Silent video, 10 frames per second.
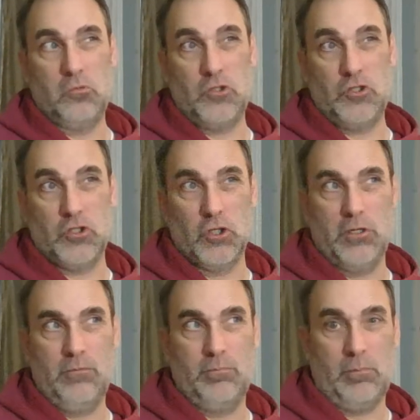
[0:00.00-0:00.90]

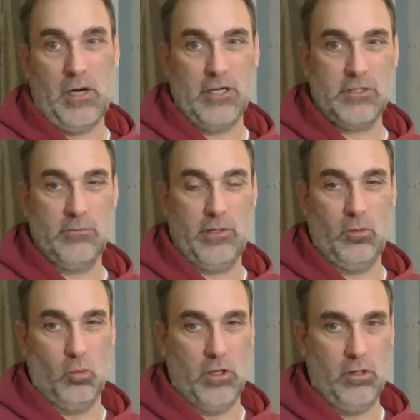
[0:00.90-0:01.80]
should, possibly
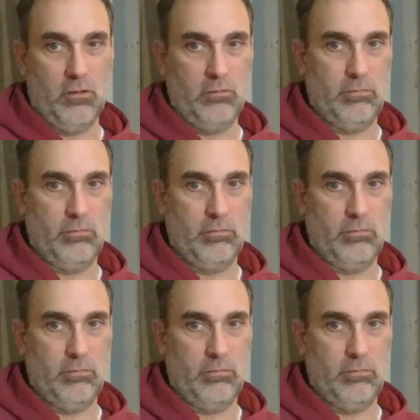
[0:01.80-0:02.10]
will